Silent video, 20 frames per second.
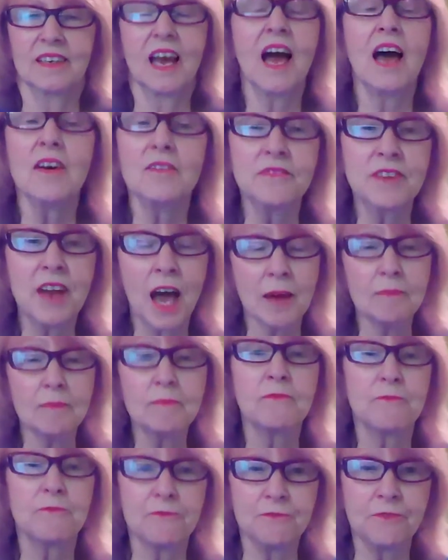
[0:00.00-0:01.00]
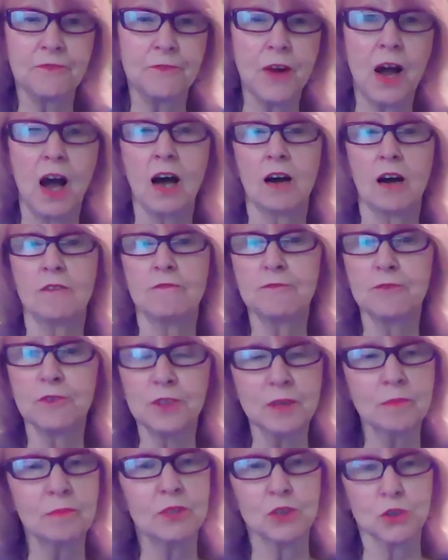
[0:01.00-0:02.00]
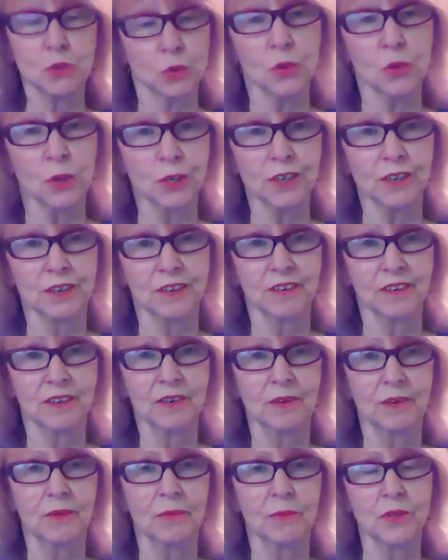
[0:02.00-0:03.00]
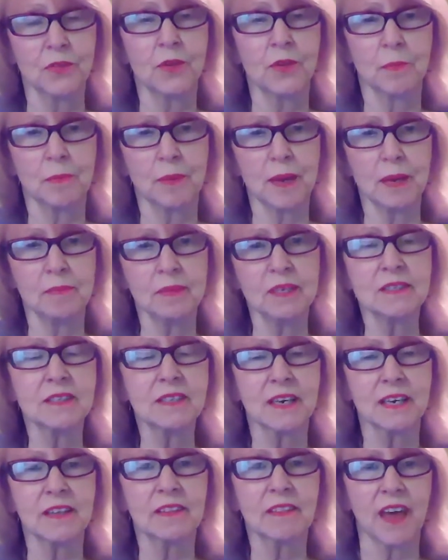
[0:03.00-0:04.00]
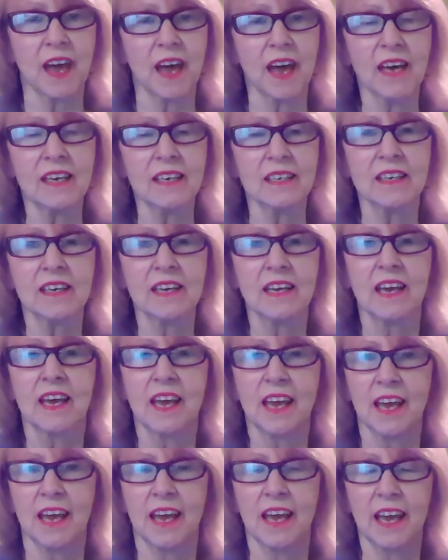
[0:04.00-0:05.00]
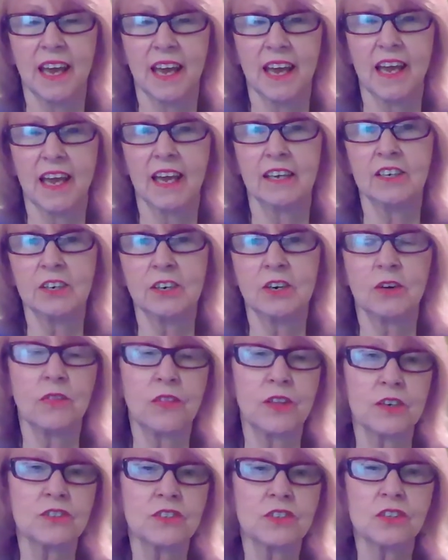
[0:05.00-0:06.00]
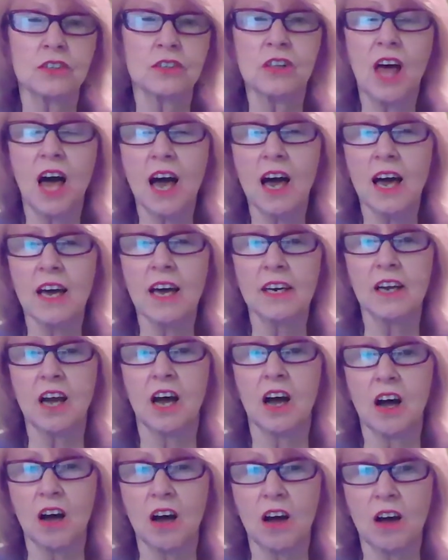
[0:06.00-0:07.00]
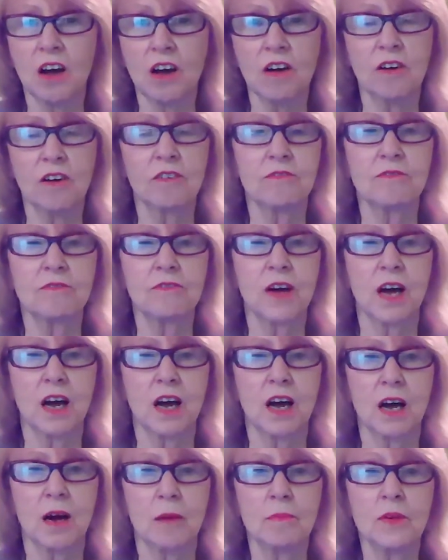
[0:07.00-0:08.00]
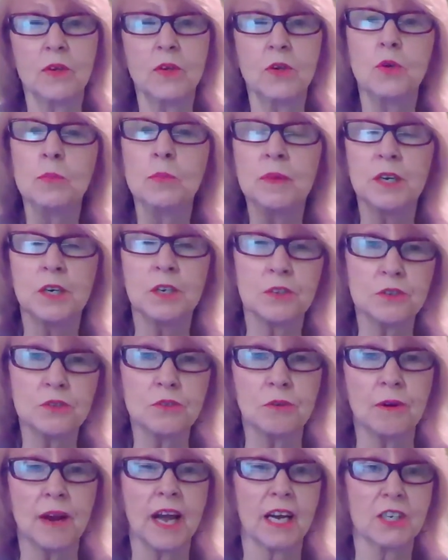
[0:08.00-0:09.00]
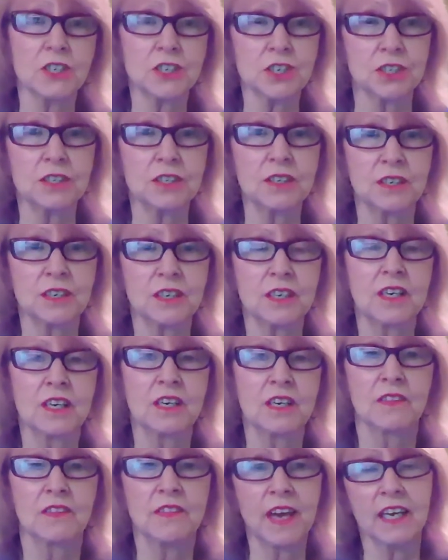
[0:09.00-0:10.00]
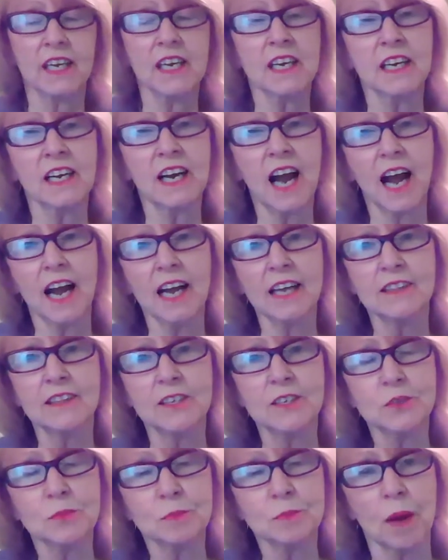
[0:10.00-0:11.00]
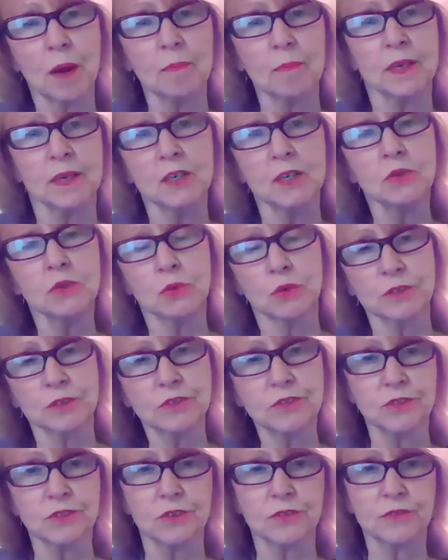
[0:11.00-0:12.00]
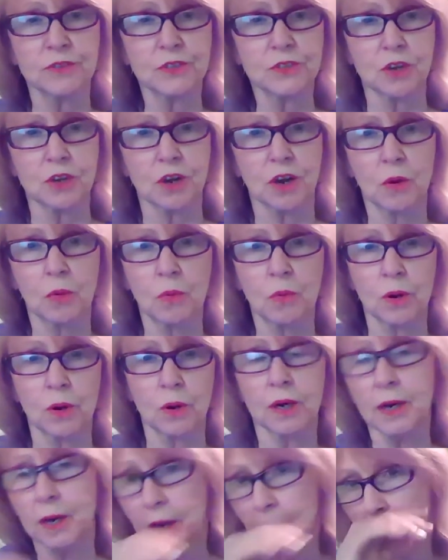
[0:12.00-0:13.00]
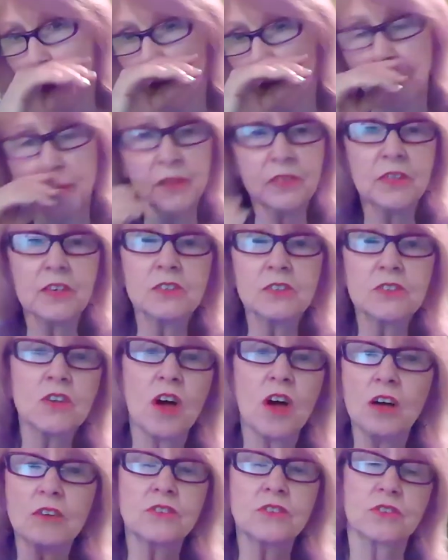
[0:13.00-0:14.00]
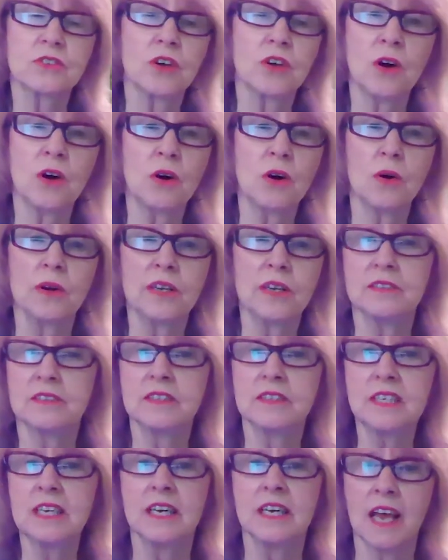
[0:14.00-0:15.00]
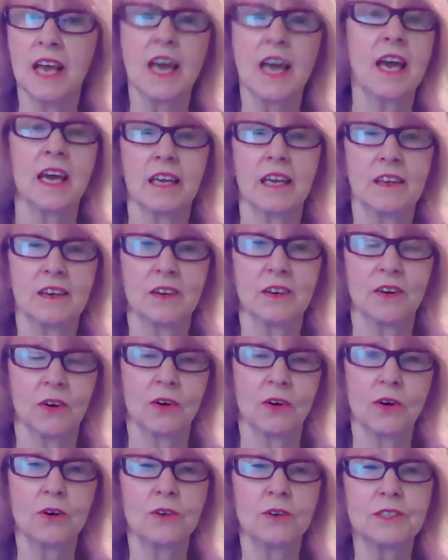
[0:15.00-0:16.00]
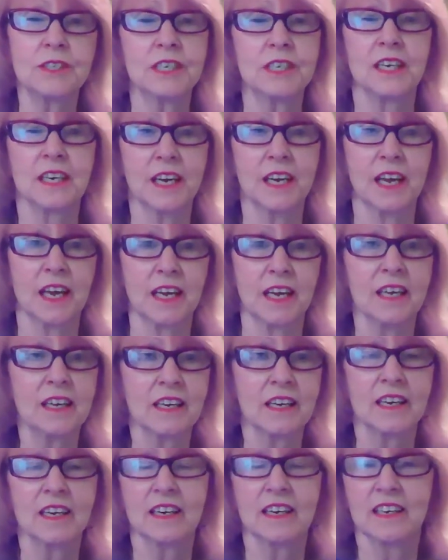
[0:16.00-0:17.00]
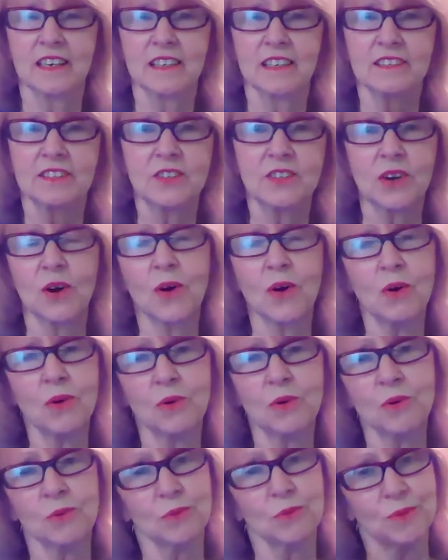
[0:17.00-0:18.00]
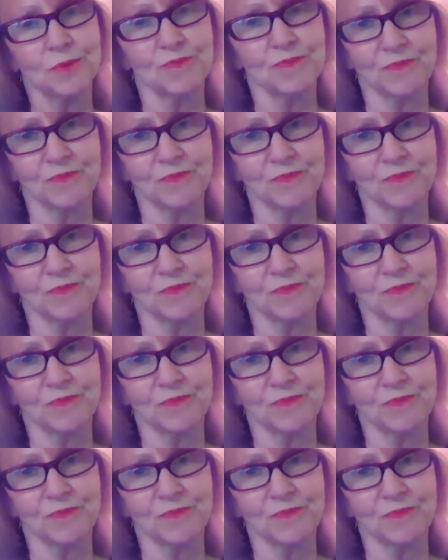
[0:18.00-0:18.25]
have not fully matured when they're babies like that. And, there's a lot of human interaction that can guide this puppy towards service dog work. But there's also his DNA or her DNA. So